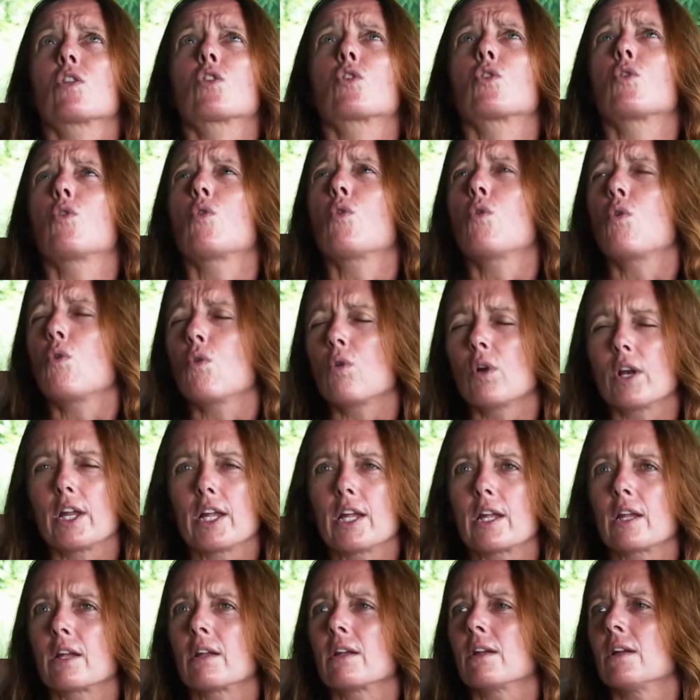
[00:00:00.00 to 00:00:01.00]

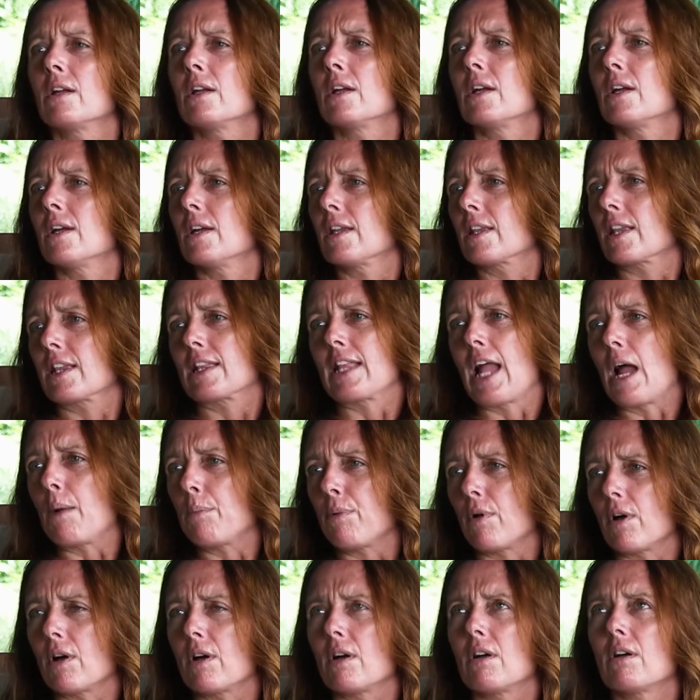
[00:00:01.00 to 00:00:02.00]
schooling
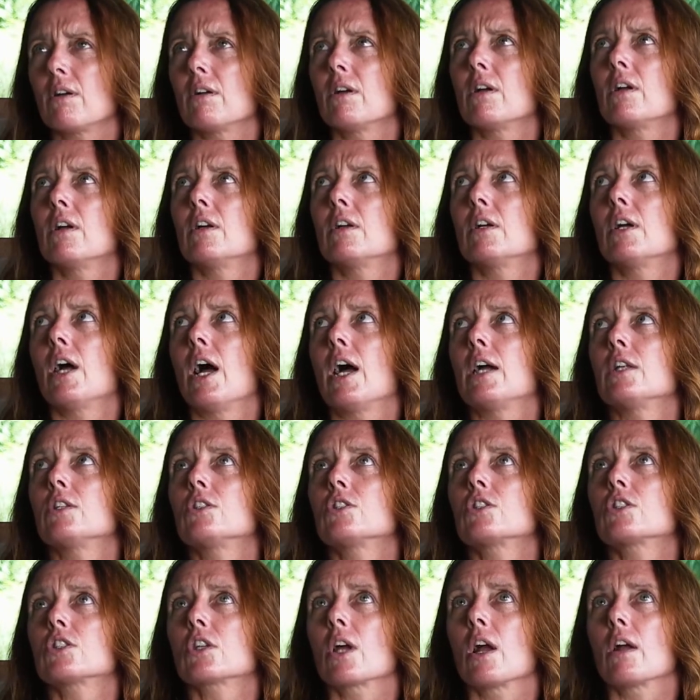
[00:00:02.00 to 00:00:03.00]
snapper,
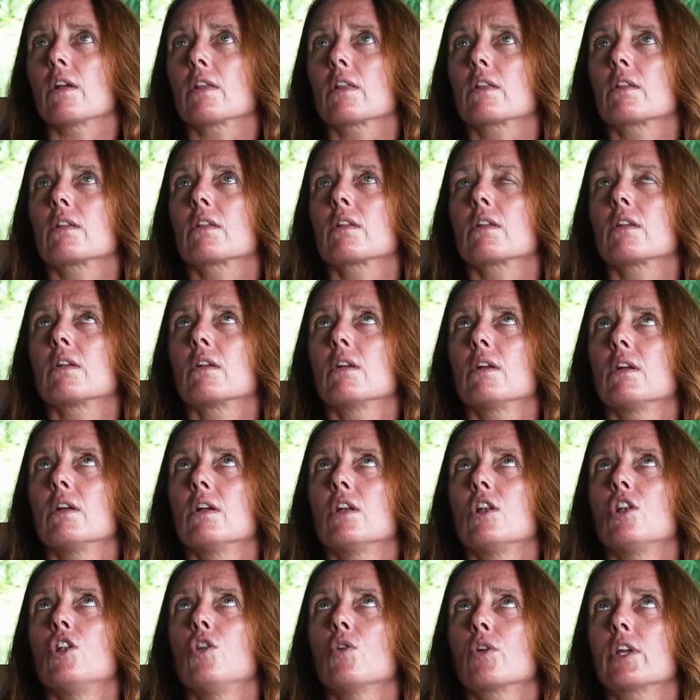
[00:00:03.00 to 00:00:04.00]
and just
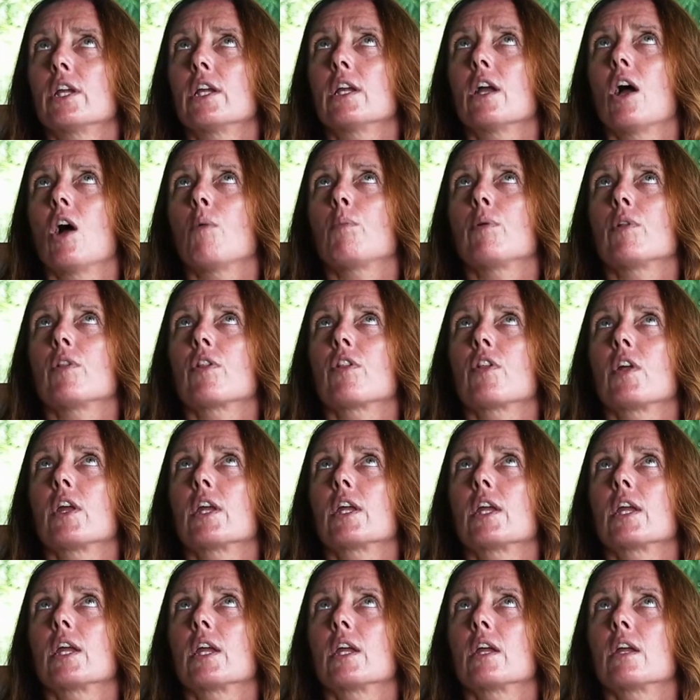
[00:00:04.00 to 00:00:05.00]
looking up and
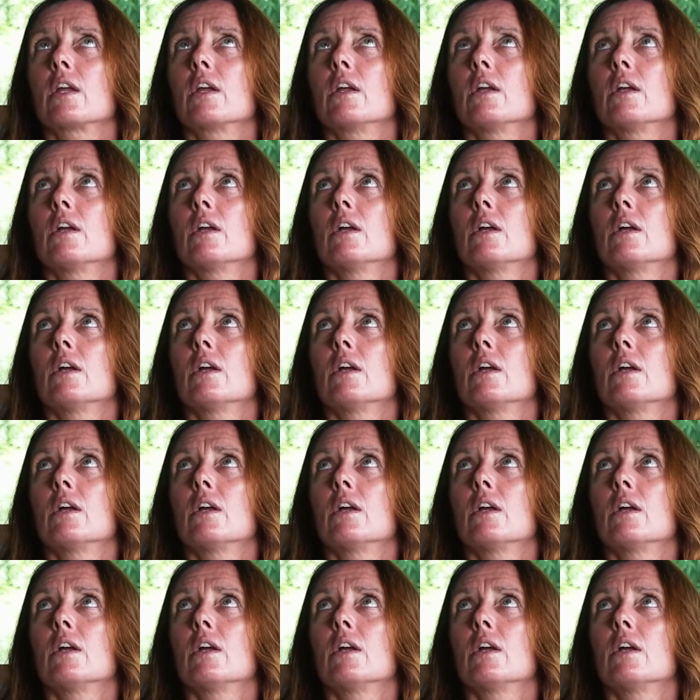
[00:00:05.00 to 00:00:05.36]
thinking,